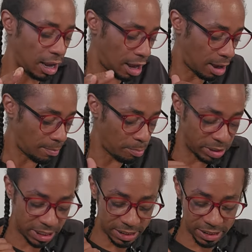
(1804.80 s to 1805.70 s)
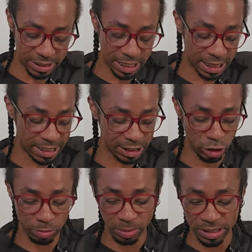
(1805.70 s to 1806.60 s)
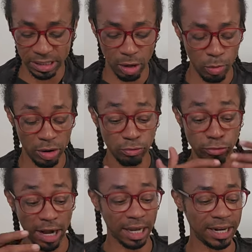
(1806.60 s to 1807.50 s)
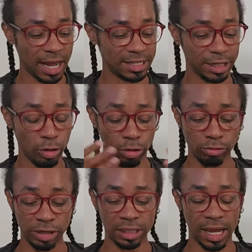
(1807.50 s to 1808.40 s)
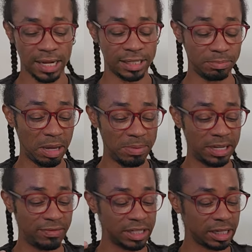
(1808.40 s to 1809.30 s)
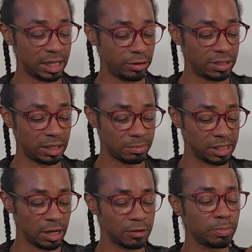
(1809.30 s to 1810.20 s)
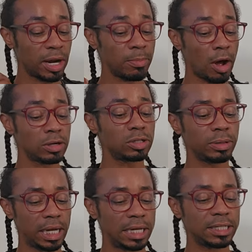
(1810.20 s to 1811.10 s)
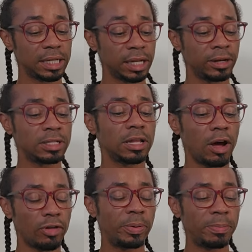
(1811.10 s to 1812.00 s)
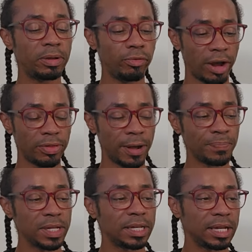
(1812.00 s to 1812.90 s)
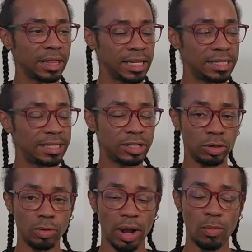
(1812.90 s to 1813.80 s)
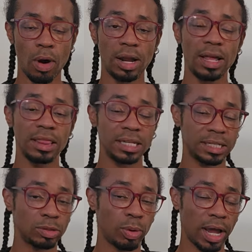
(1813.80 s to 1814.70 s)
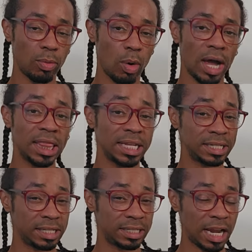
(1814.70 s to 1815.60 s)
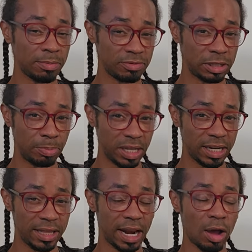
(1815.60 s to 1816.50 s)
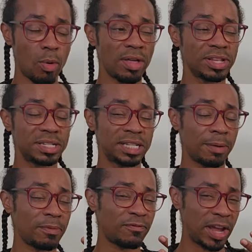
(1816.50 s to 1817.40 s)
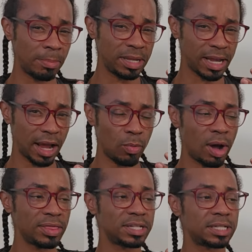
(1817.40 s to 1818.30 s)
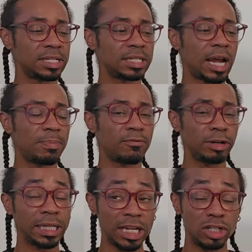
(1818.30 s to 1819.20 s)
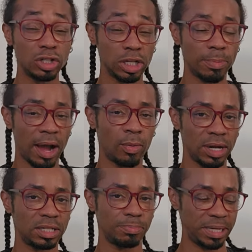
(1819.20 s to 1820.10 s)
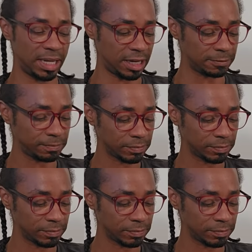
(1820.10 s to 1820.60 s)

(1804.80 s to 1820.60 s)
Um, but this is this could be someone recognizing or realizing, maybe even declaring to themselves, but I'm also getting declaring to the other people around them, this is who I want, this is what I want, this is the type of stability that I want, this is the type of family that I want, this is the type of relationship I want to be in.